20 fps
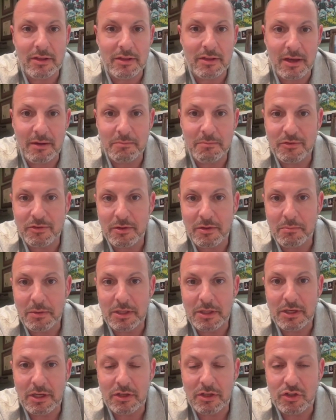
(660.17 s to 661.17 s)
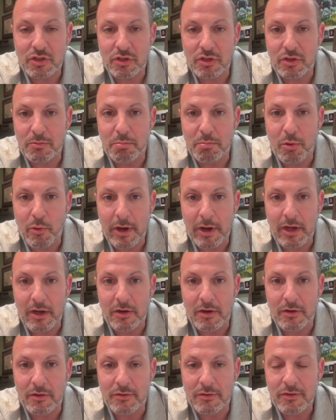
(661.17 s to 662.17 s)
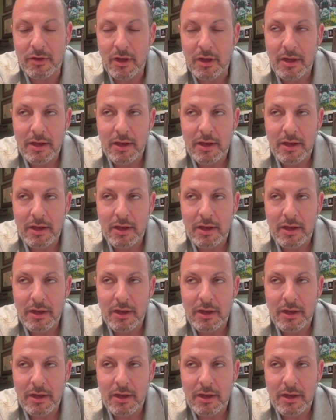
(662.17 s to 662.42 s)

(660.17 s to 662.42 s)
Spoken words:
them some additional pointers.